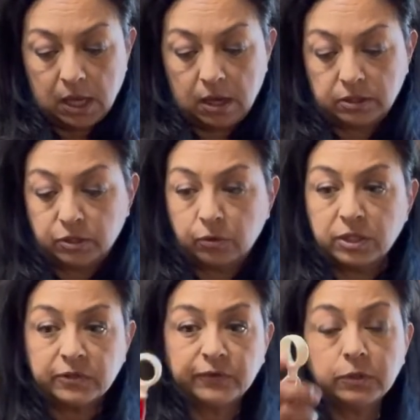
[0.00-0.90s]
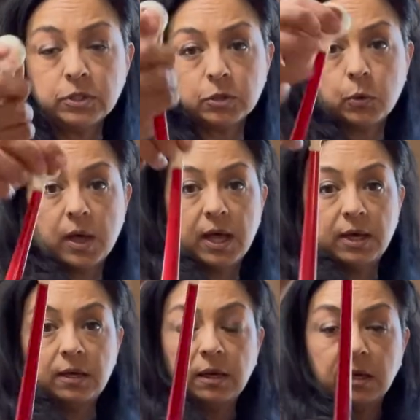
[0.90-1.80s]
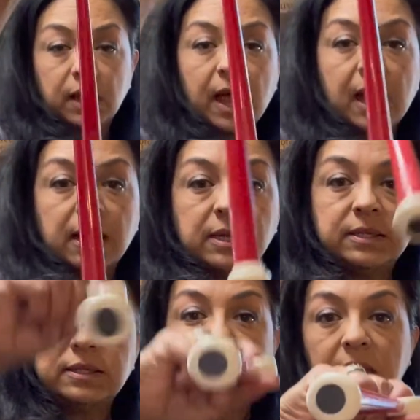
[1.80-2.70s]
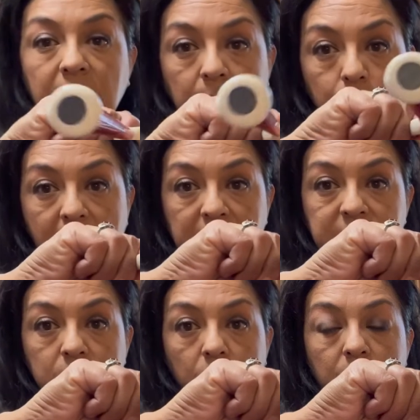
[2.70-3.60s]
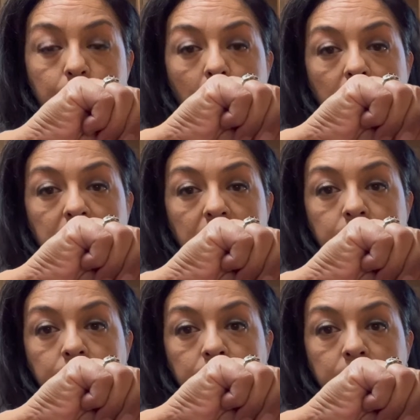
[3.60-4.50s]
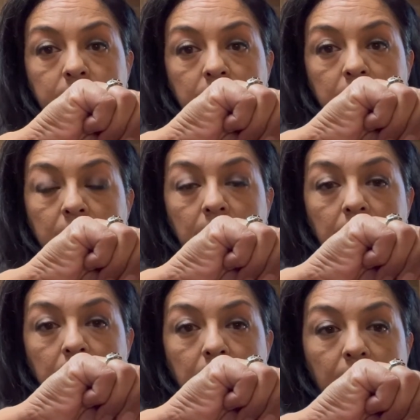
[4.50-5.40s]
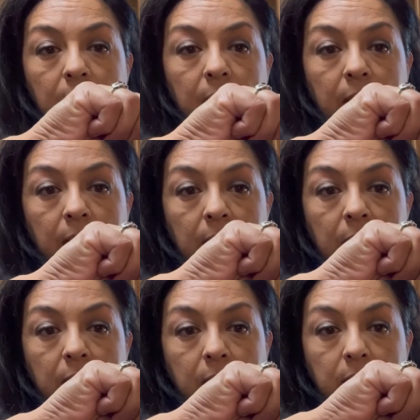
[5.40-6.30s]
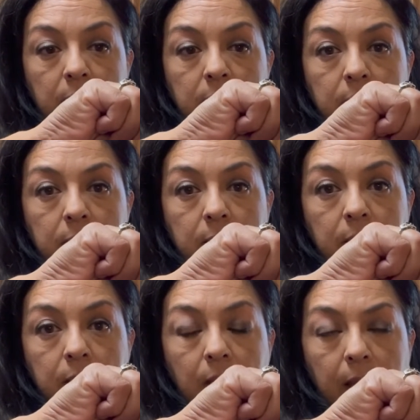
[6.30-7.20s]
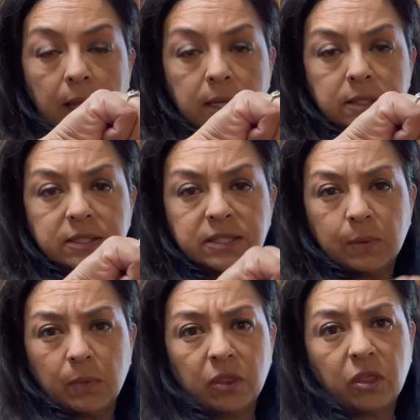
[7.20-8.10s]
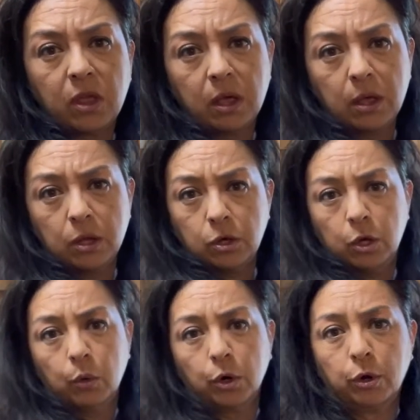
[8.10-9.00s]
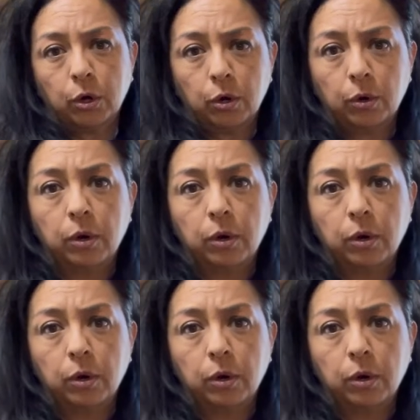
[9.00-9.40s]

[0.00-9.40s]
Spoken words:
So this first one has a magnet on the bottom, and in some of the newer